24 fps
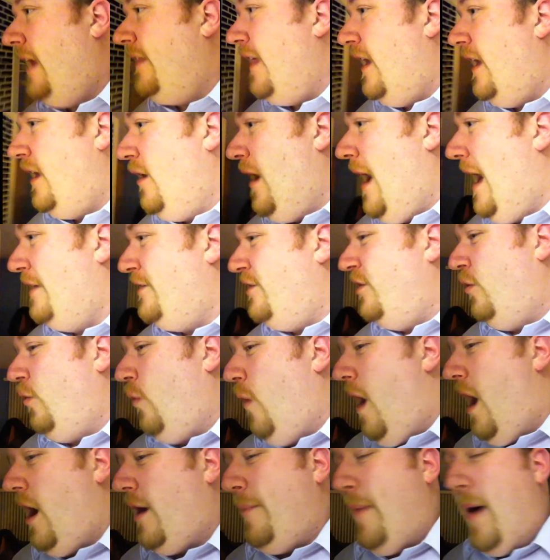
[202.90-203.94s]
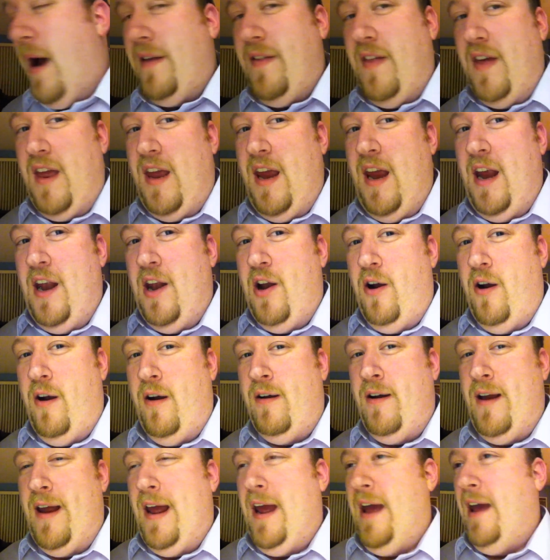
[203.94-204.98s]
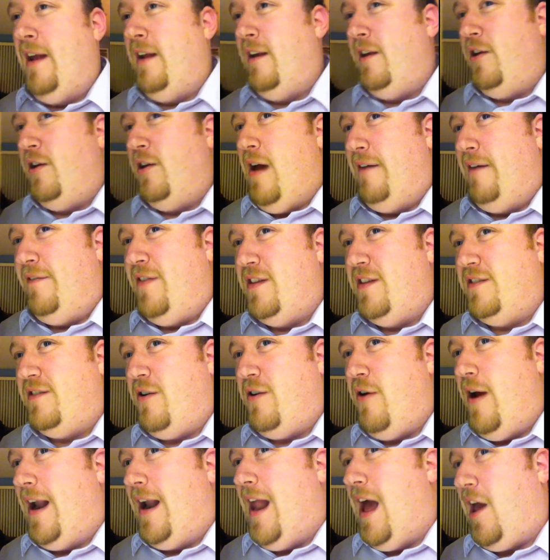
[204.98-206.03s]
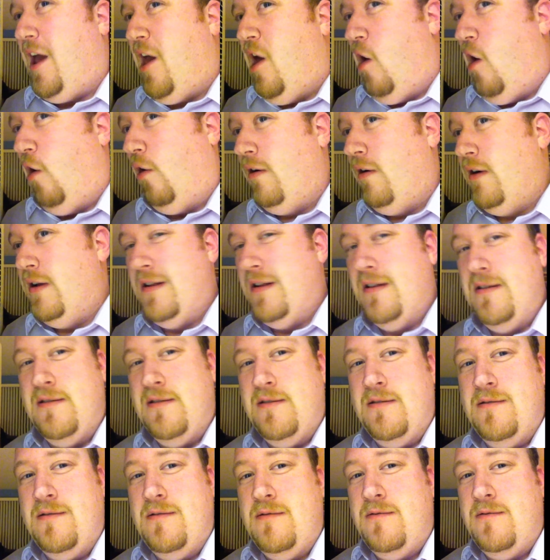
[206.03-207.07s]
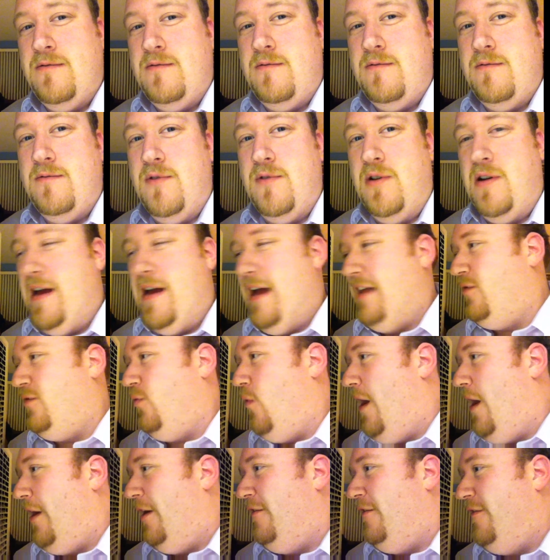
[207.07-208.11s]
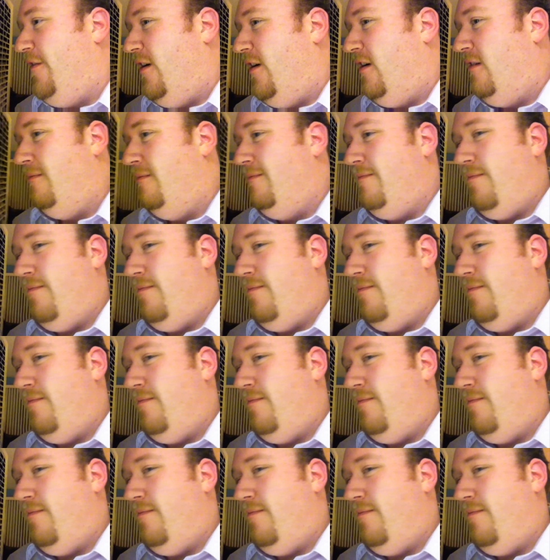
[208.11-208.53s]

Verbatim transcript: that as you walk by the heater, Iain, you have this great echo. Yes. It's wonderful.